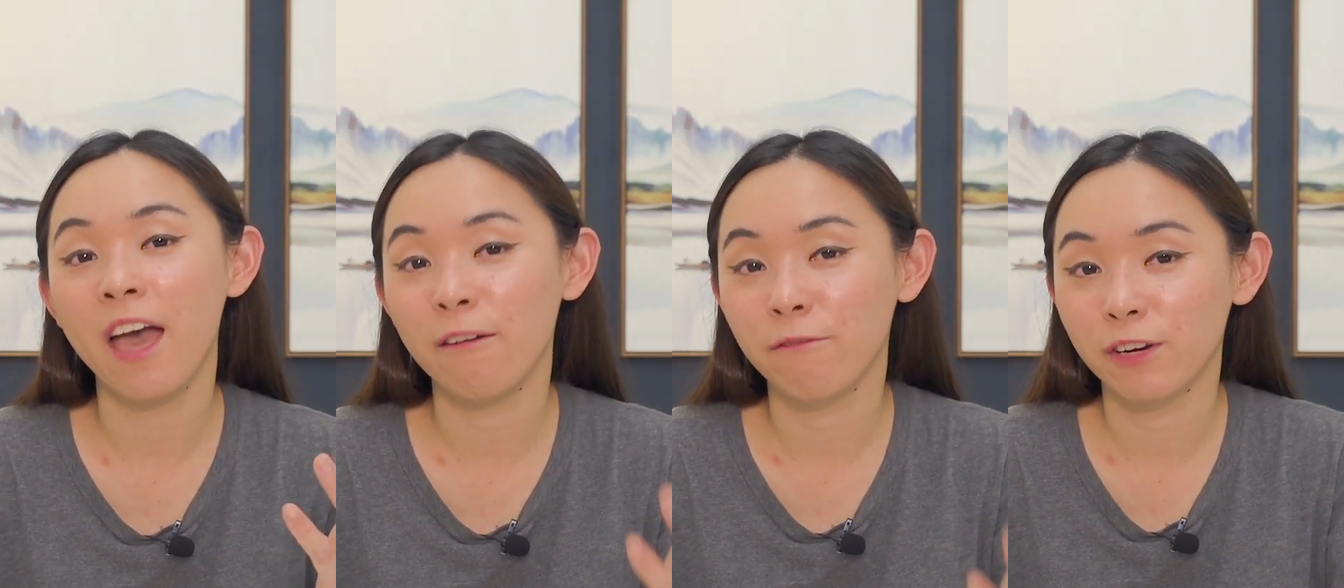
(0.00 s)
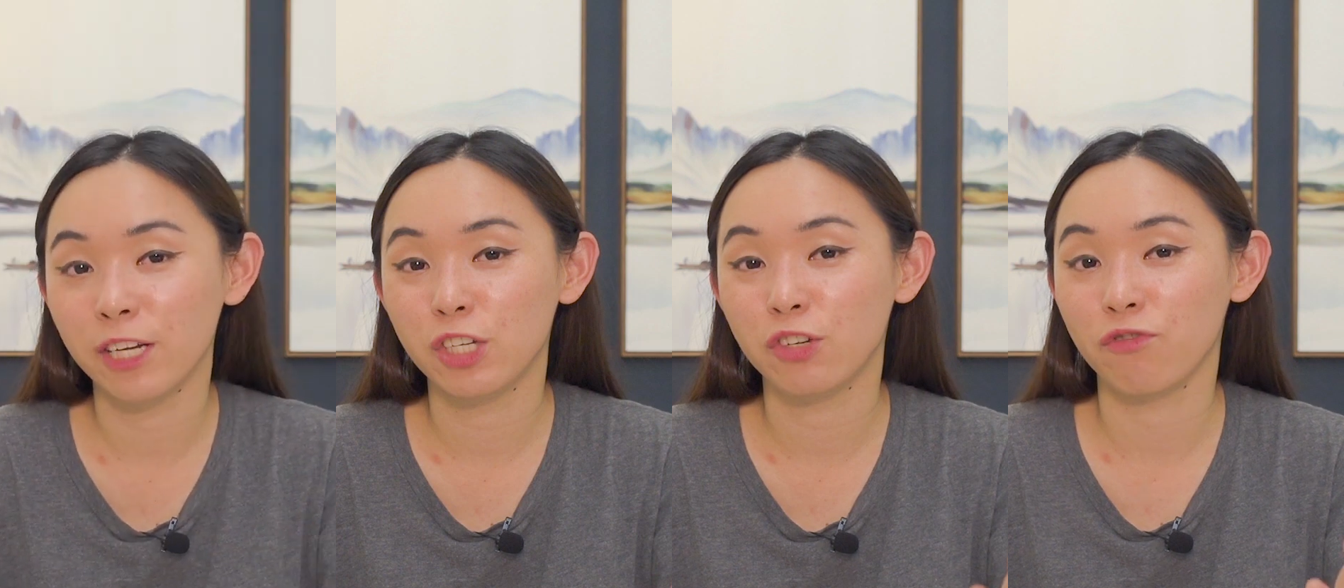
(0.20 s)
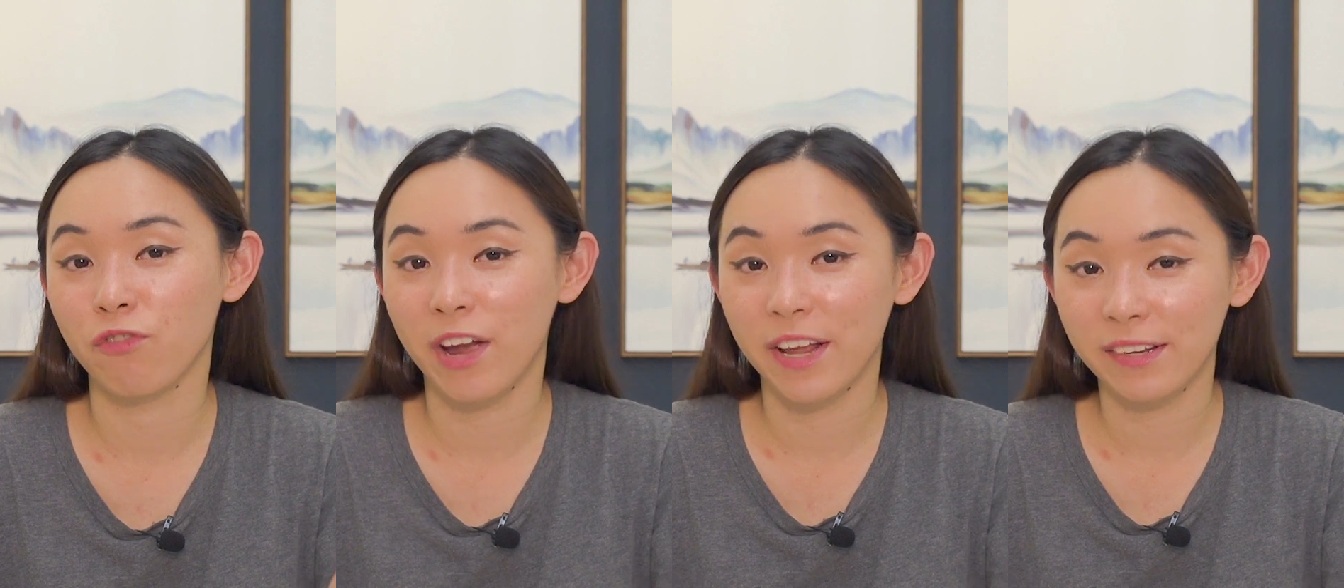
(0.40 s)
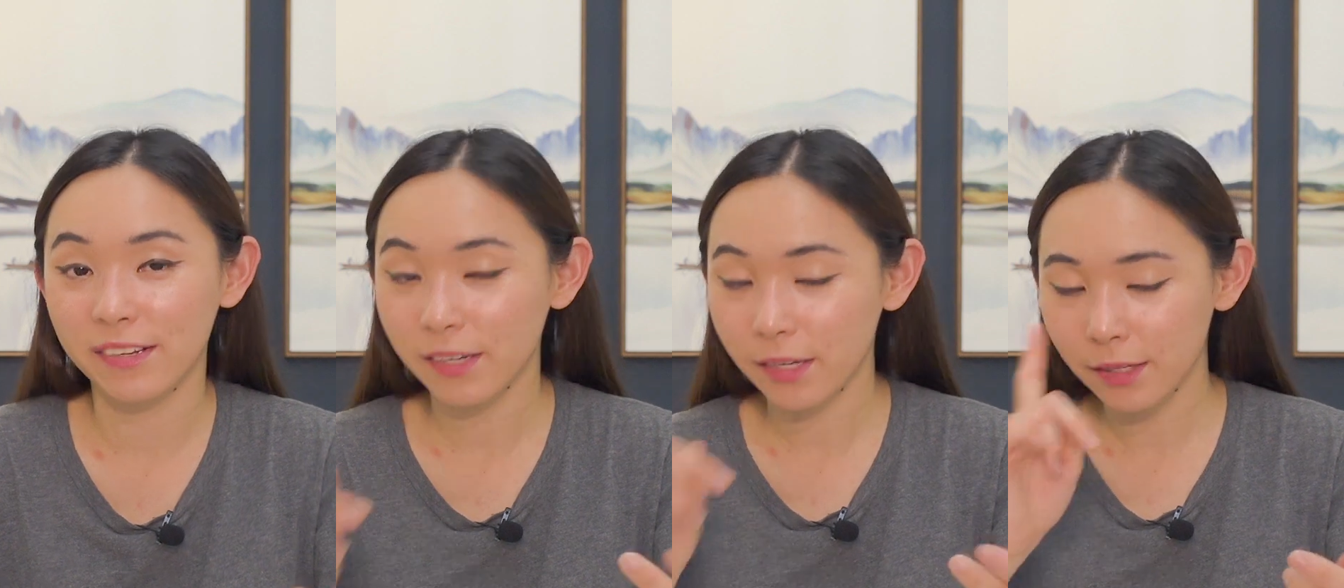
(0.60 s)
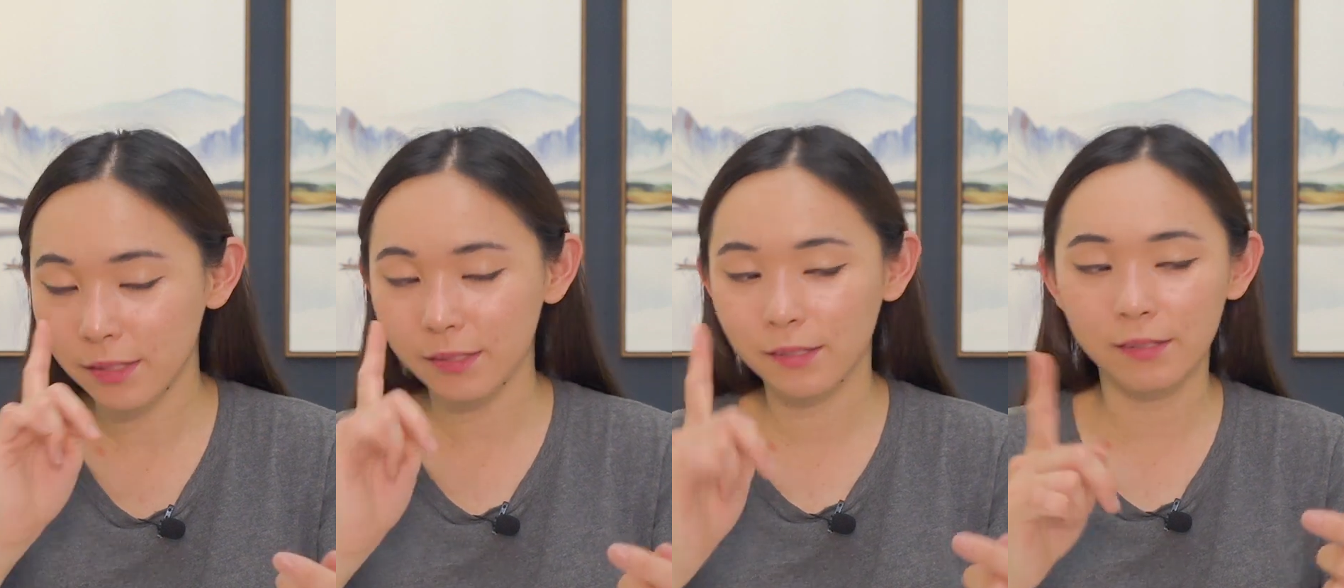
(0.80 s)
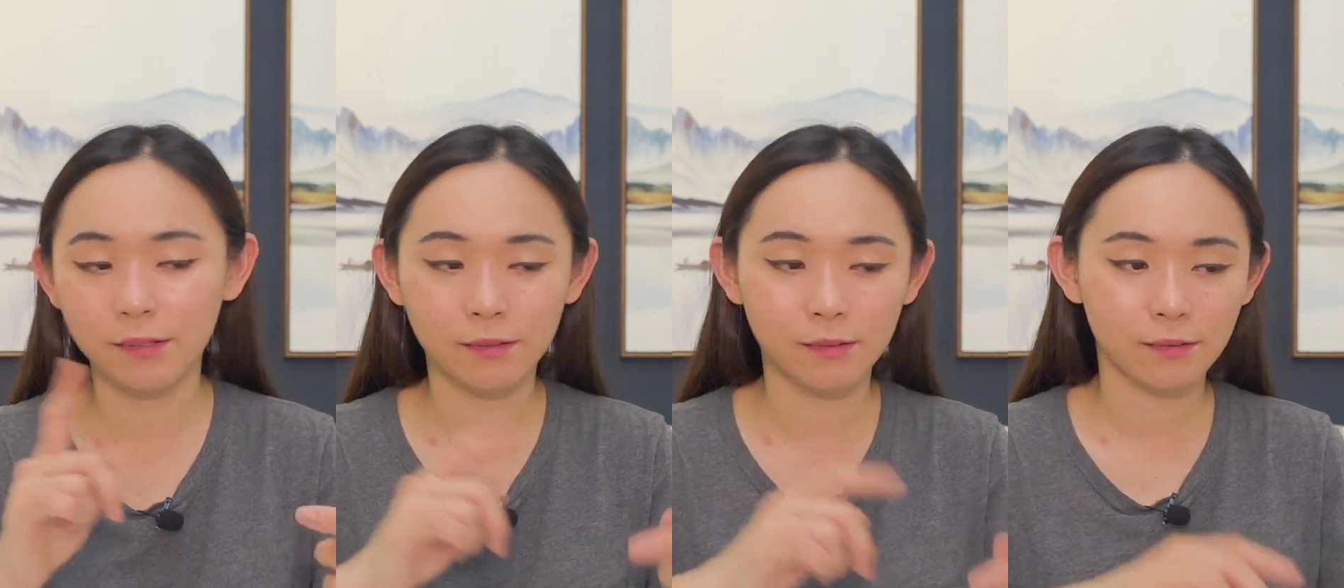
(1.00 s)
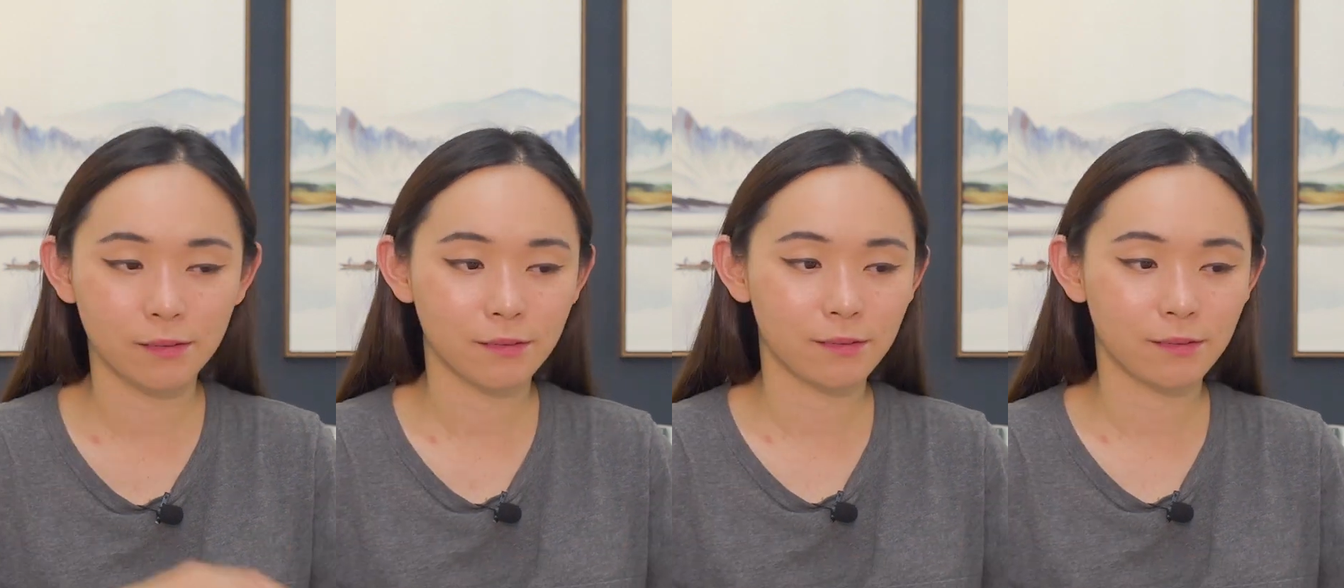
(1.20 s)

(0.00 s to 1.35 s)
average rent is,